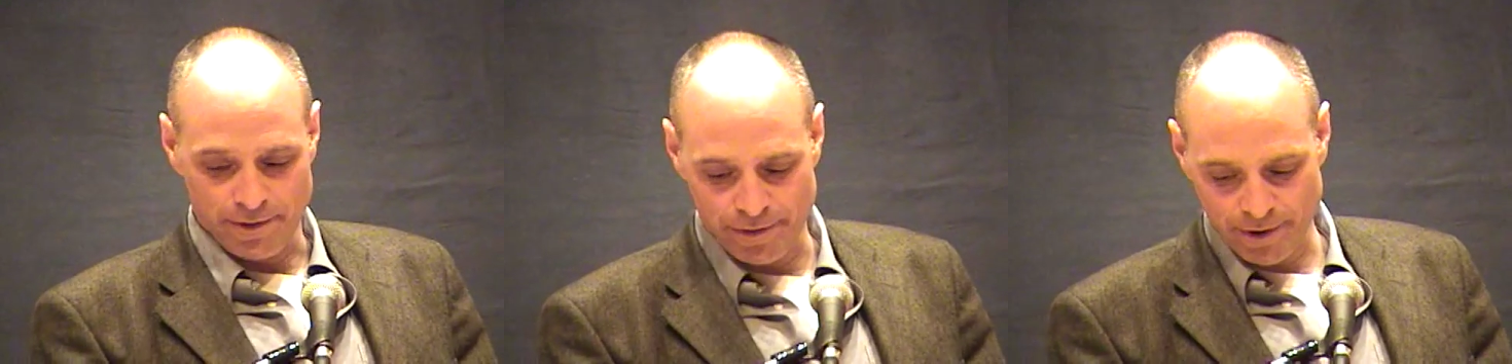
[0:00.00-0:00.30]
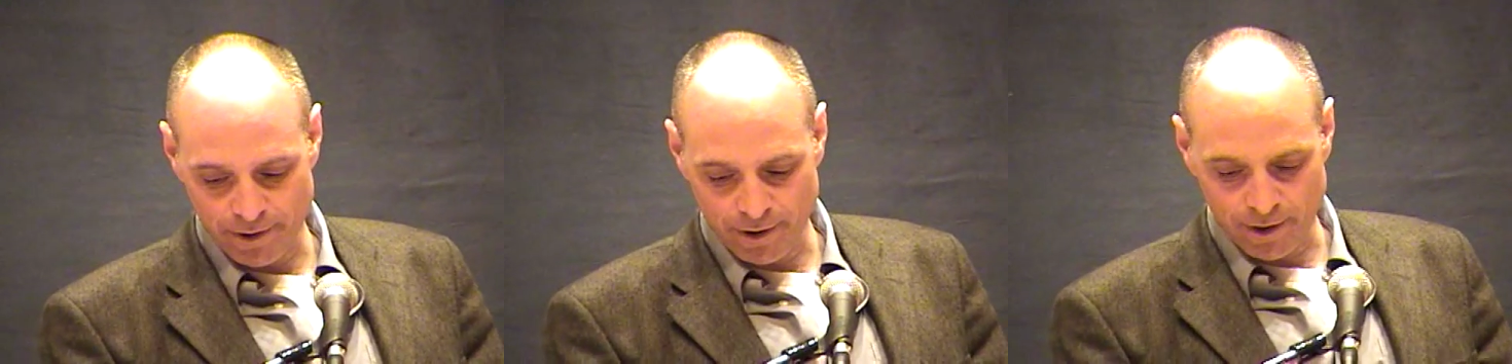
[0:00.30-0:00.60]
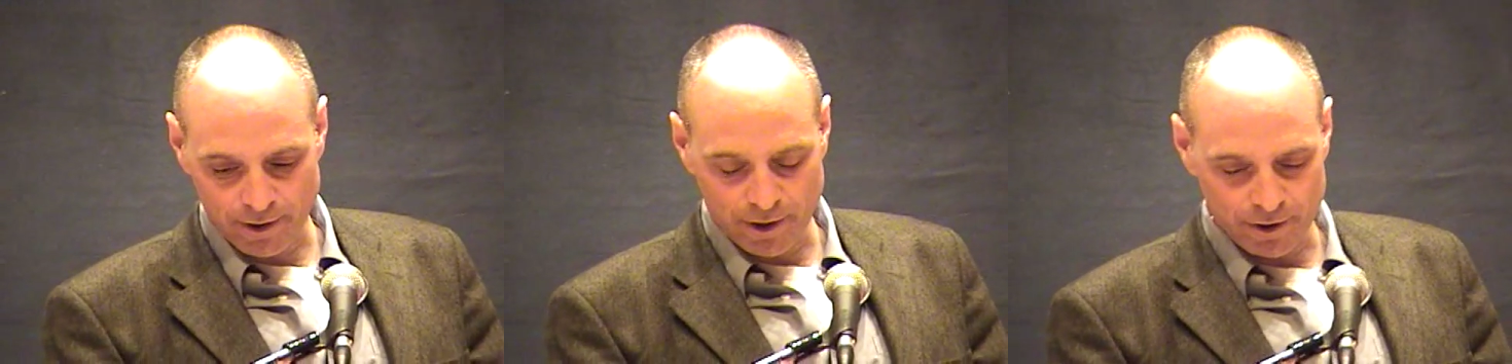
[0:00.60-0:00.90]
There
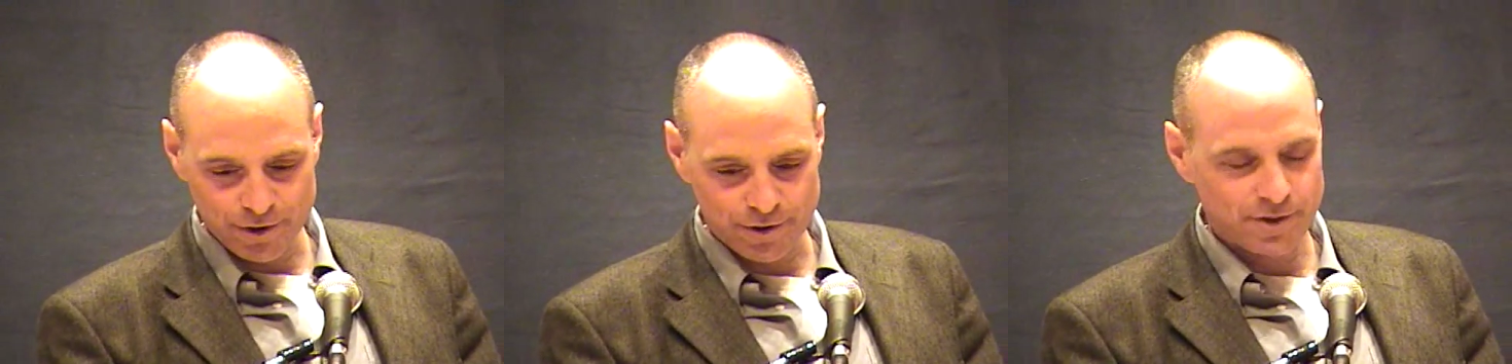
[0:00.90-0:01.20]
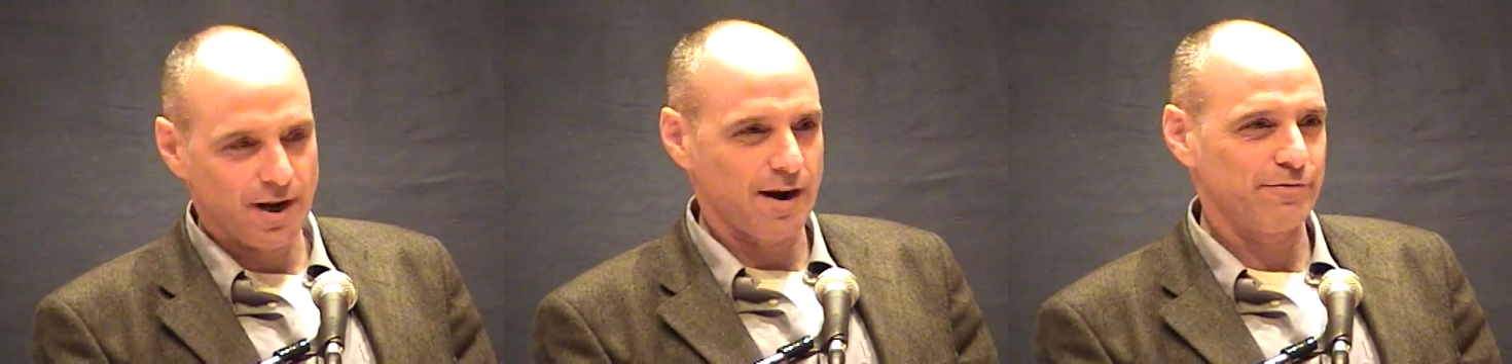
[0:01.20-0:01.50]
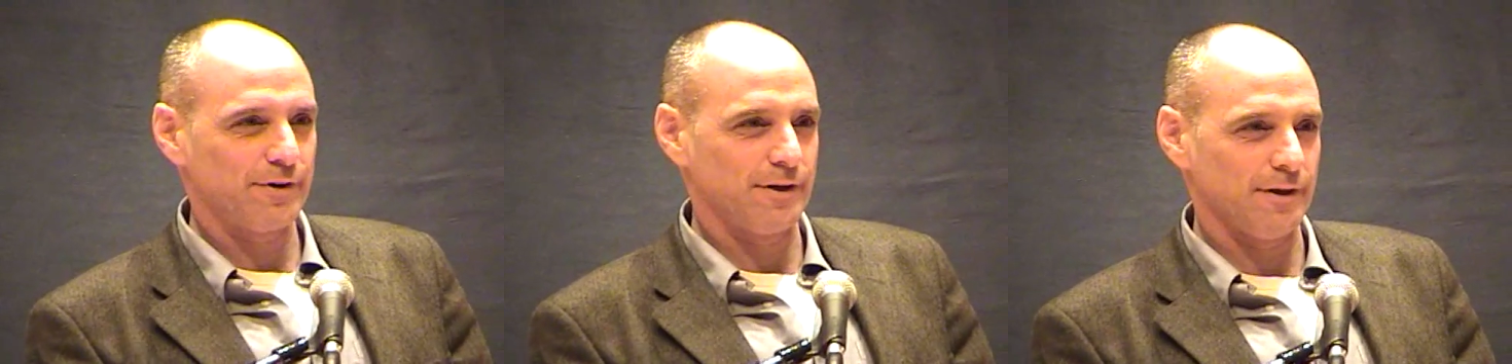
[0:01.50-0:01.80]
are cultures in
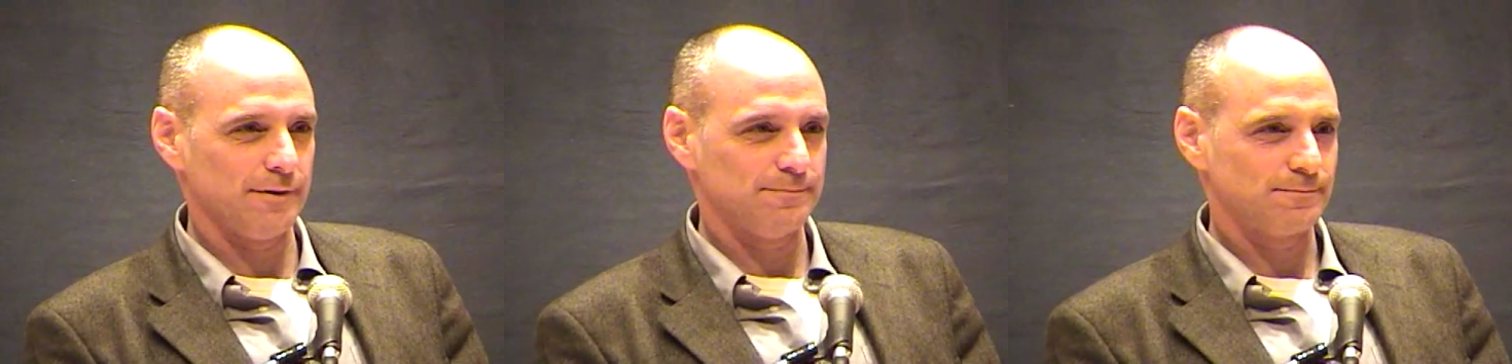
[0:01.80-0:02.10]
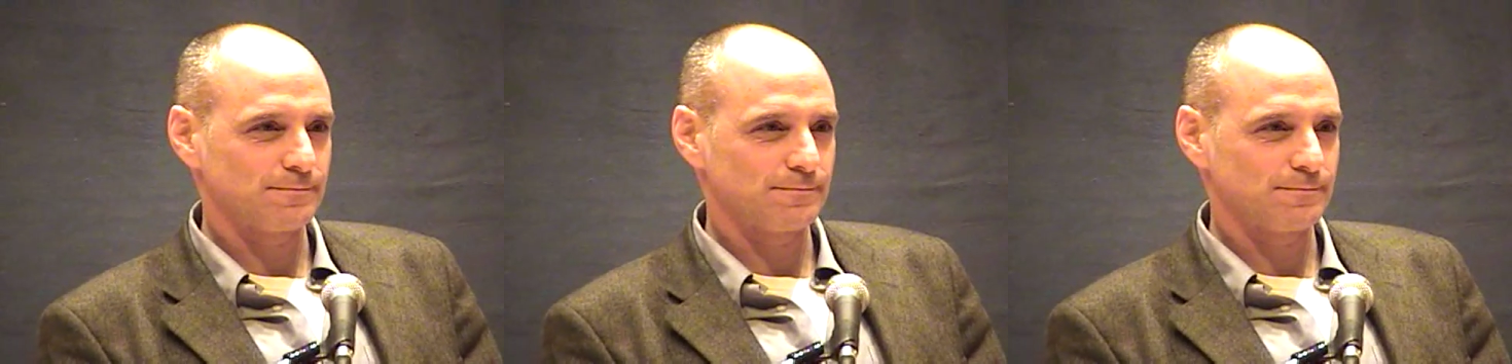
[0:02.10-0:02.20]
Africa